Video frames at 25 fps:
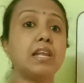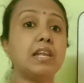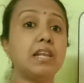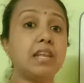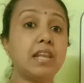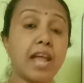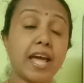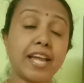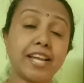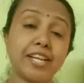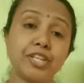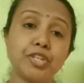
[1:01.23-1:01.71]

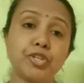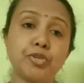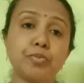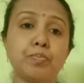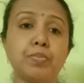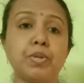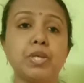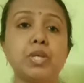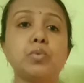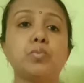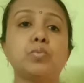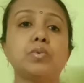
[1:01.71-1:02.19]
liked to
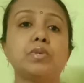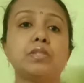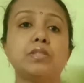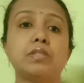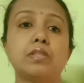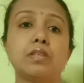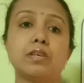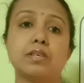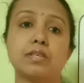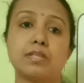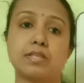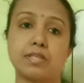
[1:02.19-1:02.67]
be with
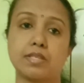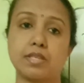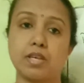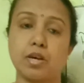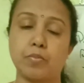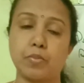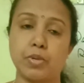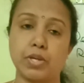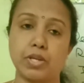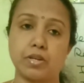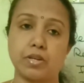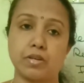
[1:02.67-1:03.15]

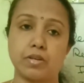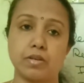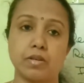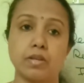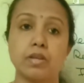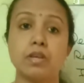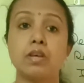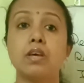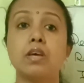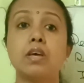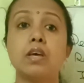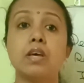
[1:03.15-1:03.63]
Summer.
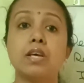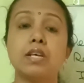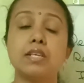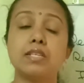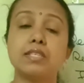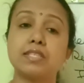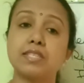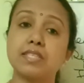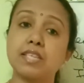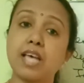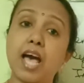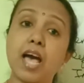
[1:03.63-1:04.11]

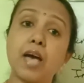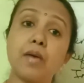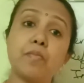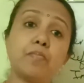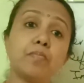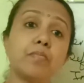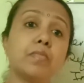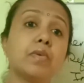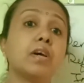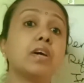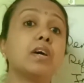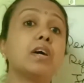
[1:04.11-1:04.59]
Sam
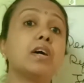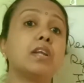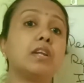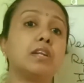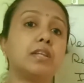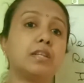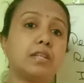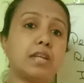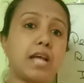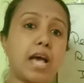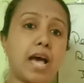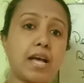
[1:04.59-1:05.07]

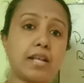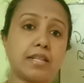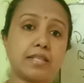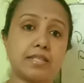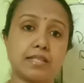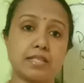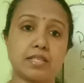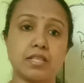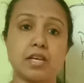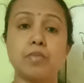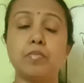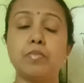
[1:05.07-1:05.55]
and
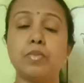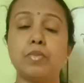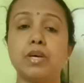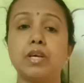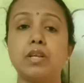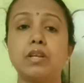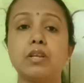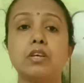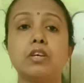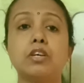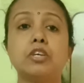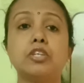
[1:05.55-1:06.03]
Summer
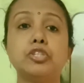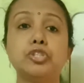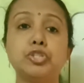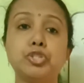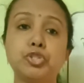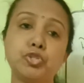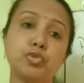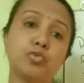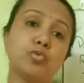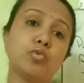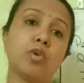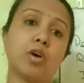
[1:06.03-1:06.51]

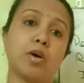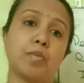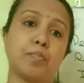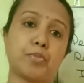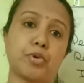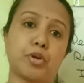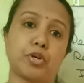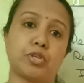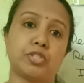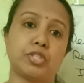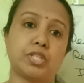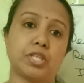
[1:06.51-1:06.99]
do a
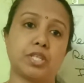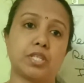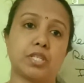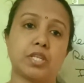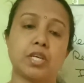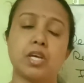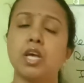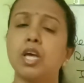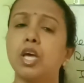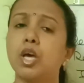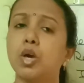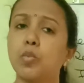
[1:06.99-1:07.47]
project.
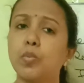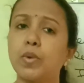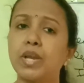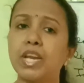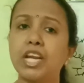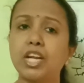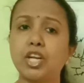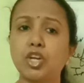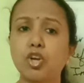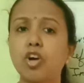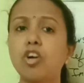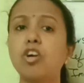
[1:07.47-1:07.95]
When
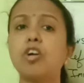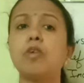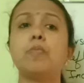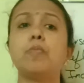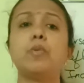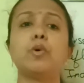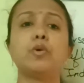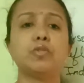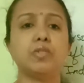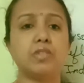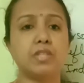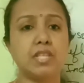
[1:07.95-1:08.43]
I talk
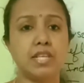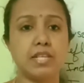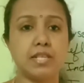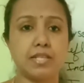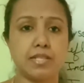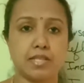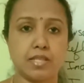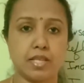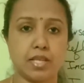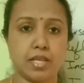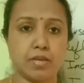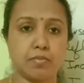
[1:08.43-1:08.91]
about these
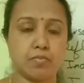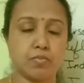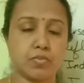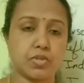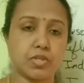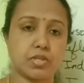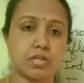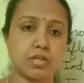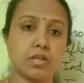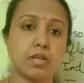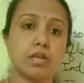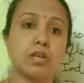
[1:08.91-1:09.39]

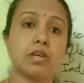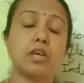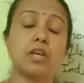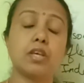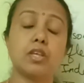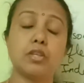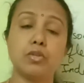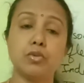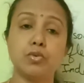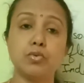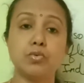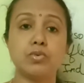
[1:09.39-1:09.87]
names,
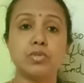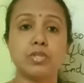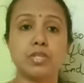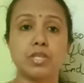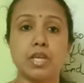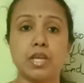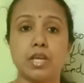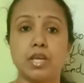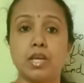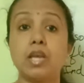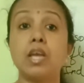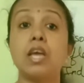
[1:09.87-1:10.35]
you
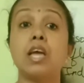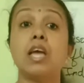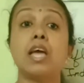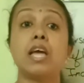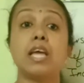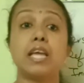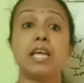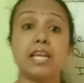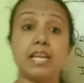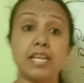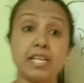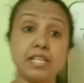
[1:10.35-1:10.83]
say
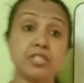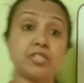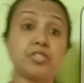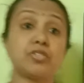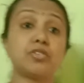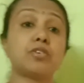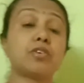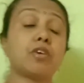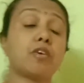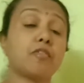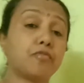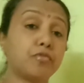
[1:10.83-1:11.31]
instead
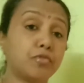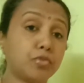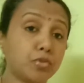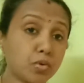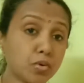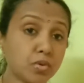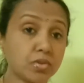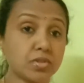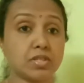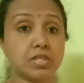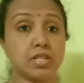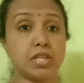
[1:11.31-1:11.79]
of
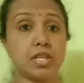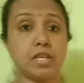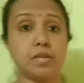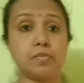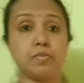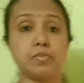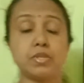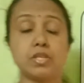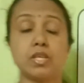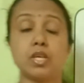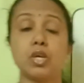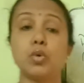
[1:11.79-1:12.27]
those
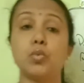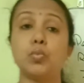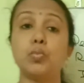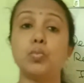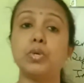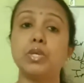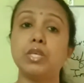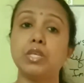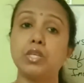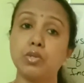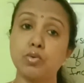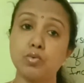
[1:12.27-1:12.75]
names, we
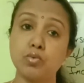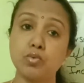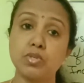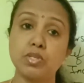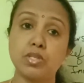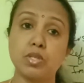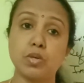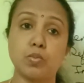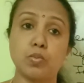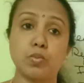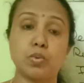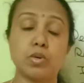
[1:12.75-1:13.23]
use
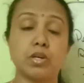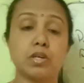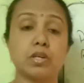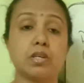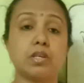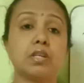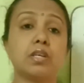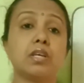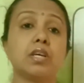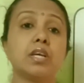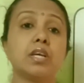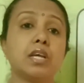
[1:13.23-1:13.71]
the word
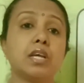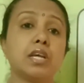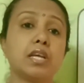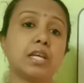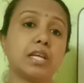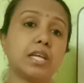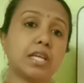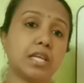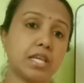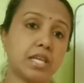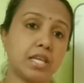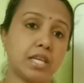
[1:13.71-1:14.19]

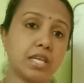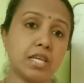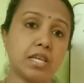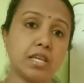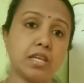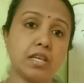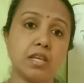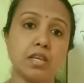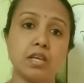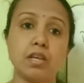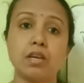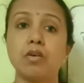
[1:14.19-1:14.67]

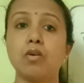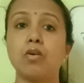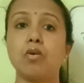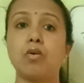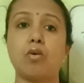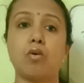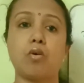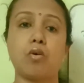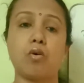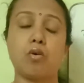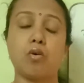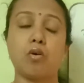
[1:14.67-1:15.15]
he
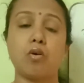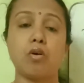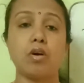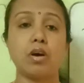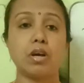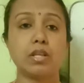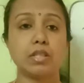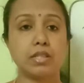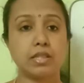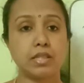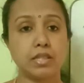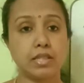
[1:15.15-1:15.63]
or
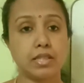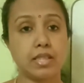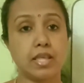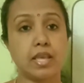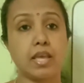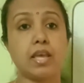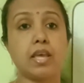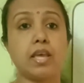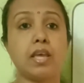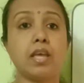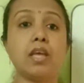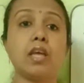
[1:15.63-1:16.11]

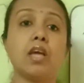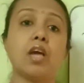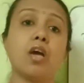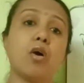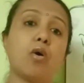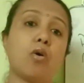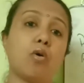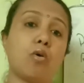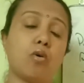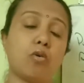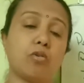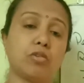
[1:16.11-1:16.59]
they
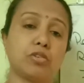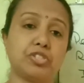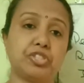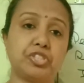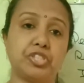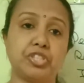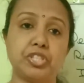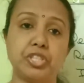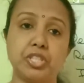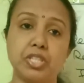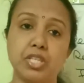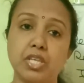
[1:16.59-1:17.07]
or
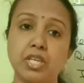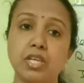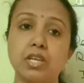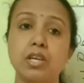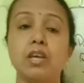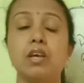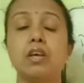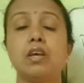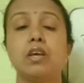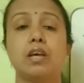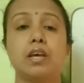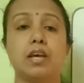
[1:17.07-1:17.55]
she,
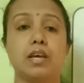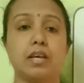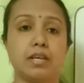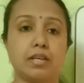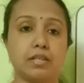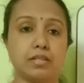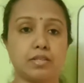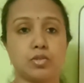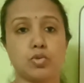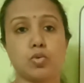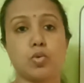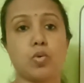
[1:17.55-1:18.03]

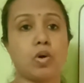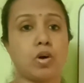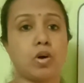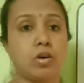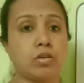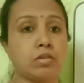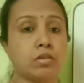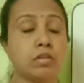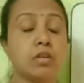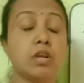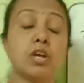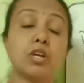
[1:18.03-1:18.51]
so on.
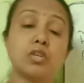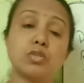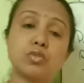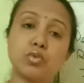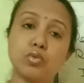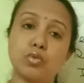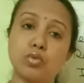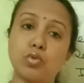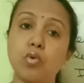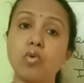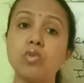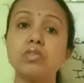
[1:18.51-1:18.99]
So
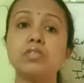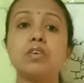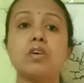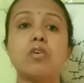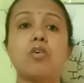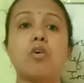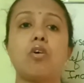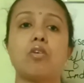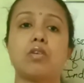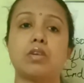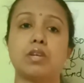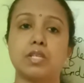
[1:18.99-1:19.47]
those are
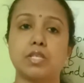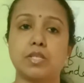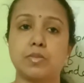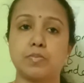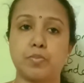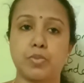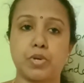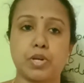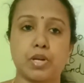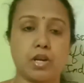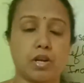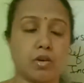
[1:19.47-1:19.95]
called as
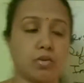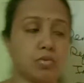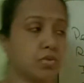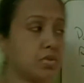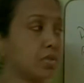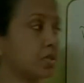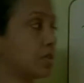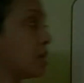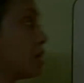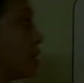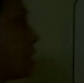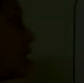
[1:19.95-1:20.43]
pronouns.
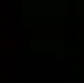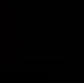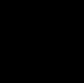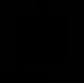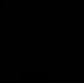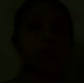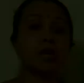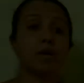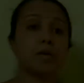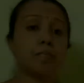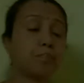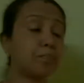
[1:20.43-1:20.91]

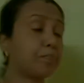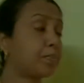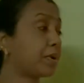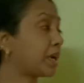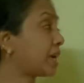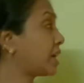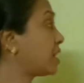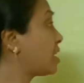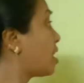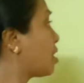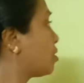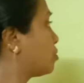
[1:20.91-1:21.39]

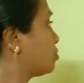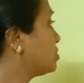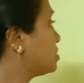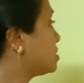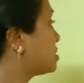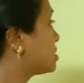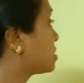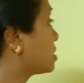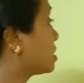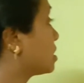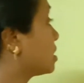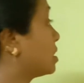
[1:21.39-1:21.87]

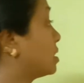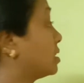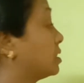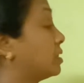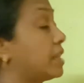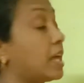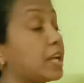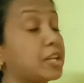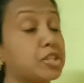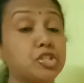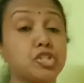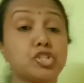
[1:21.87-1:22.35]
Pronouns
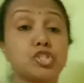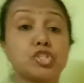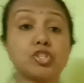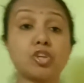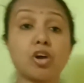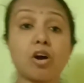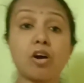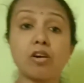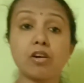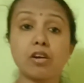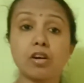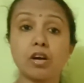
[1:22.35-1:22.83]
that
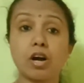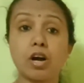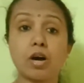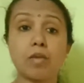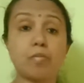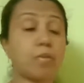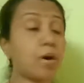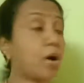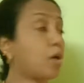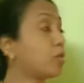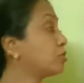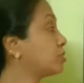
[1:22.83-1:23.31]
talk
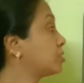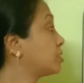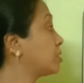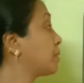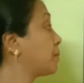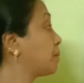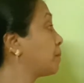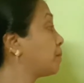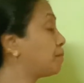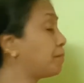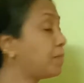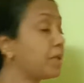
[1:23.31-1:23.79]
about
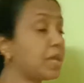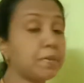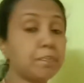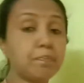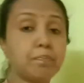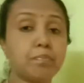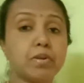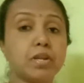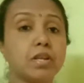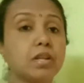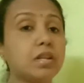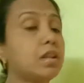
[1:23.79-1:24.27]

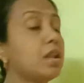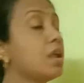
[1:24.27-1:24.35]
people